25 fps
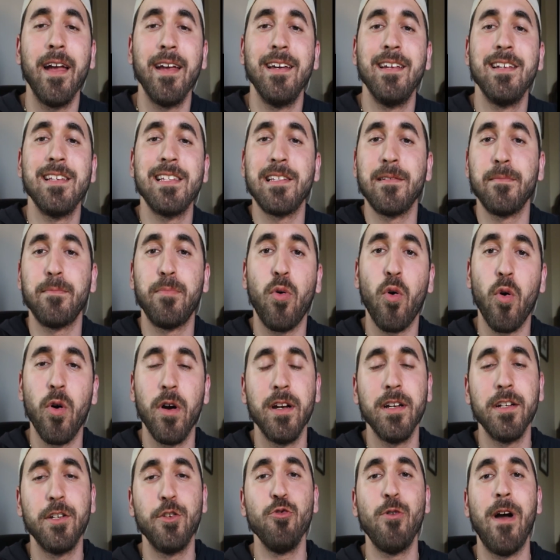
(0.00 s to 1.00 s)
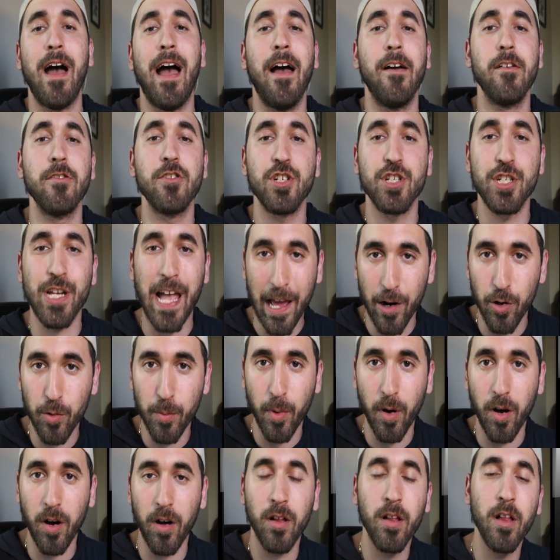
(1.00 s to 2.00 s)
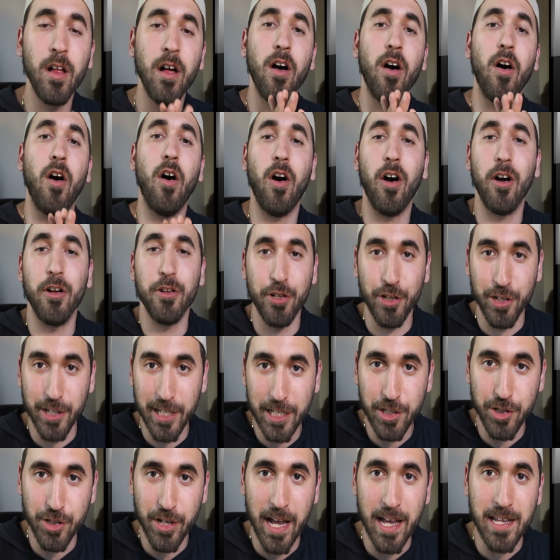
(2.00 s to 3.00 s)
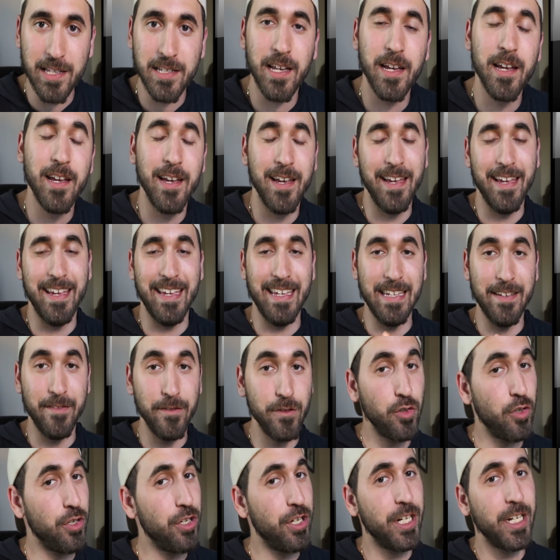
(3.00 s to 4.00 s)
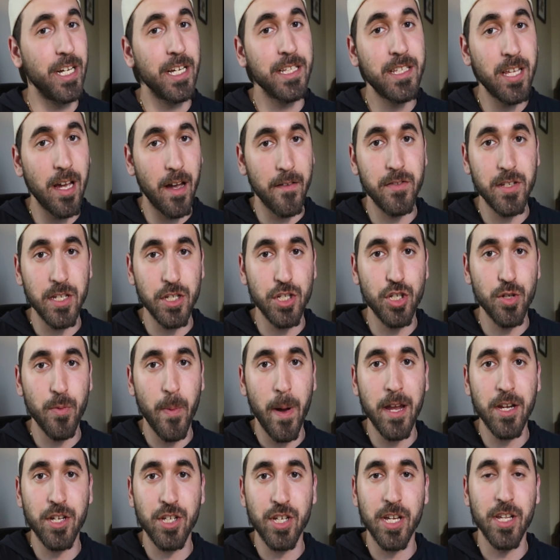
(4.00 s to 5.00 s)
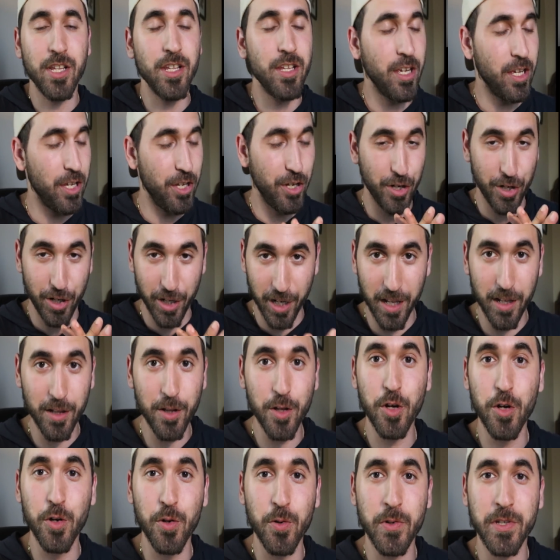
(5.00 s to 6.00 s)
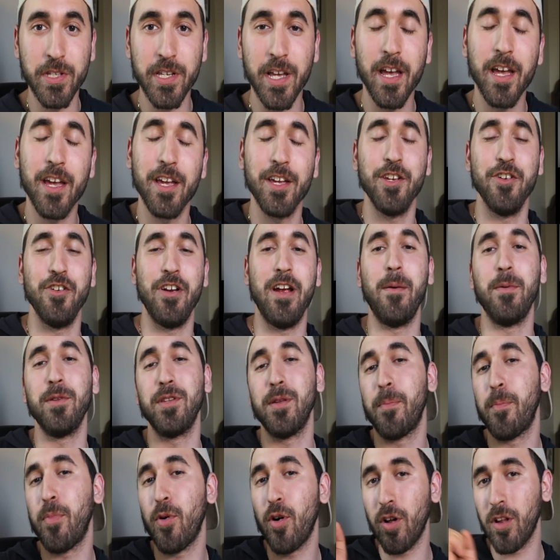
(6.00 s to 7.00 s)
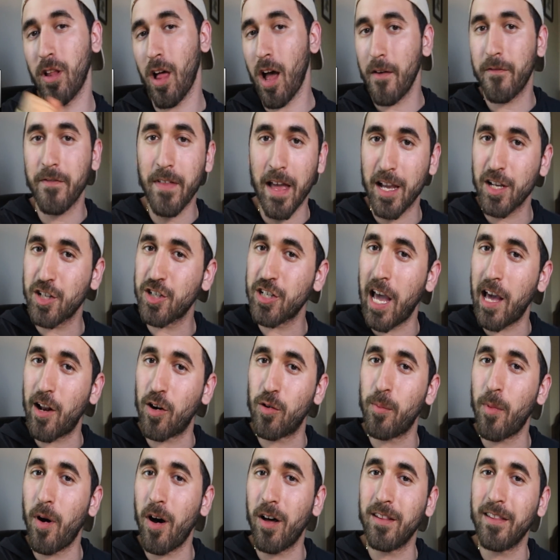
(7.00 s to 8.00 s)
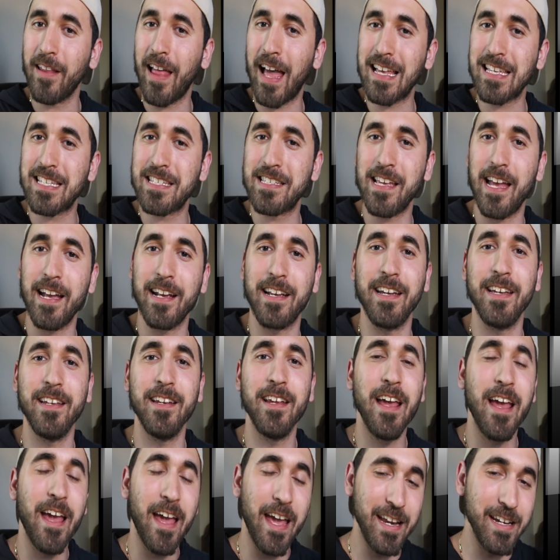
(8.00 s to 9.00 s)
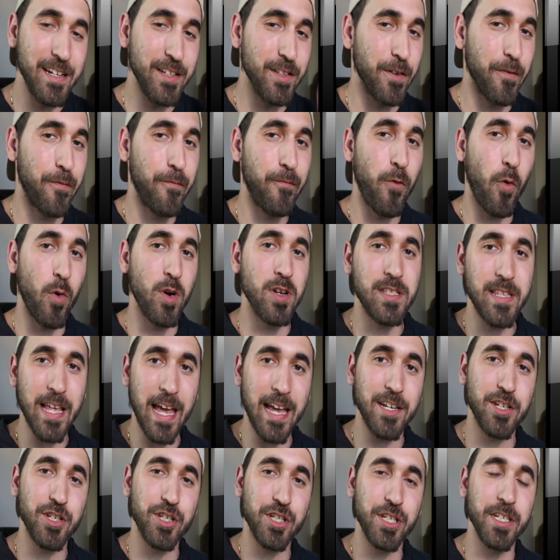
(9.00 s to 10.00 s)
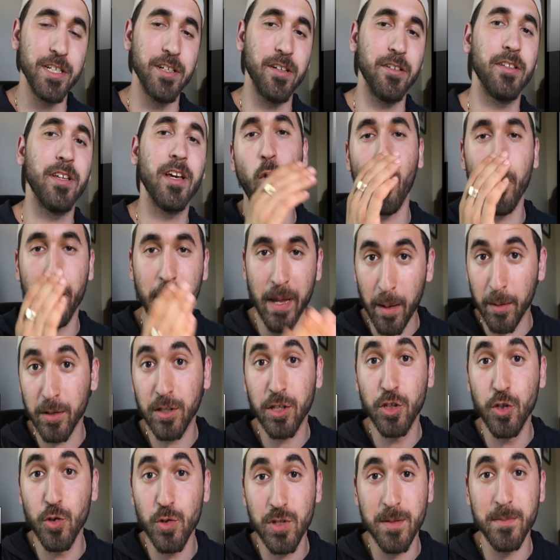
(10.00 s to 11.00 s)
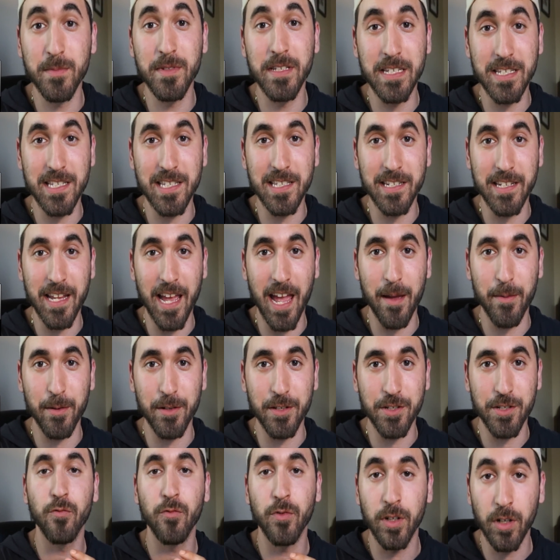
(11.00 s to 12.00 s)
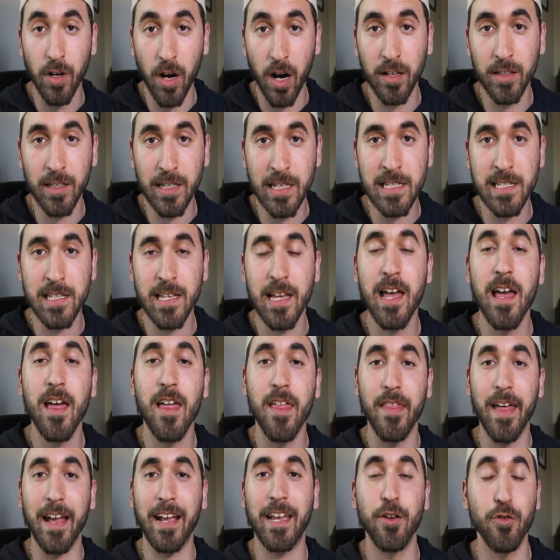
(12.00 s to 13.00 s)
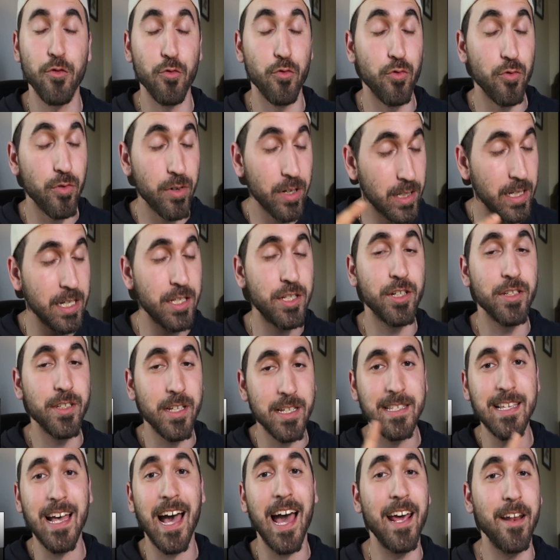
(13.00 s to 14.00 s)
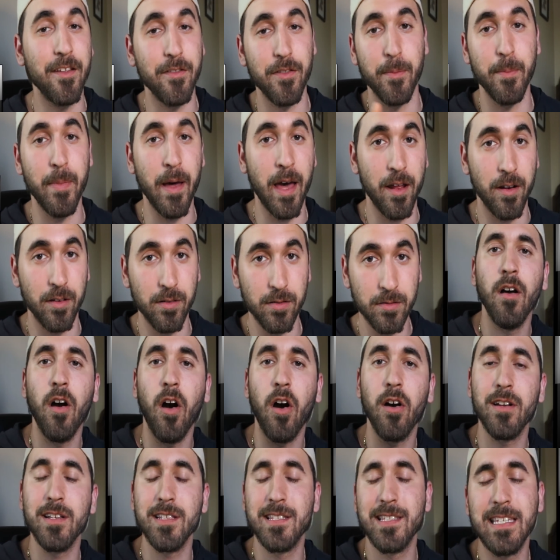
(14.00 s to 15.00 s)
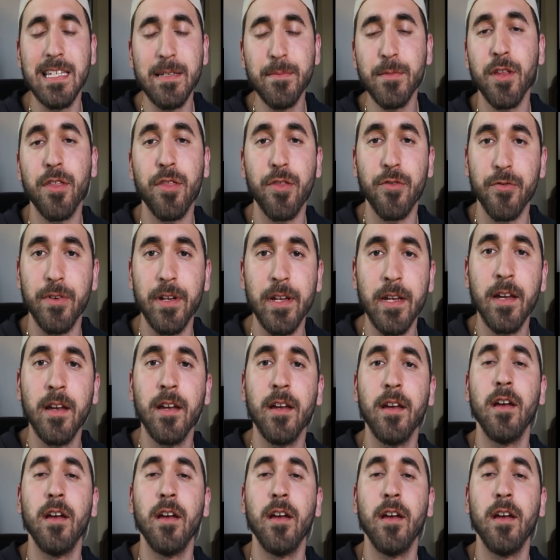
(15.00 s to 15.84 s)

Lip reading: it is important to have Shadow Ball on your Ninjask. Even though you're in a tough situation, you're going to lose, you're able to pull off that Shadow Ball last second and either force that shield or be able to do some decent damage. Regardless, that can really turn the tide of the battle. On a team of 3,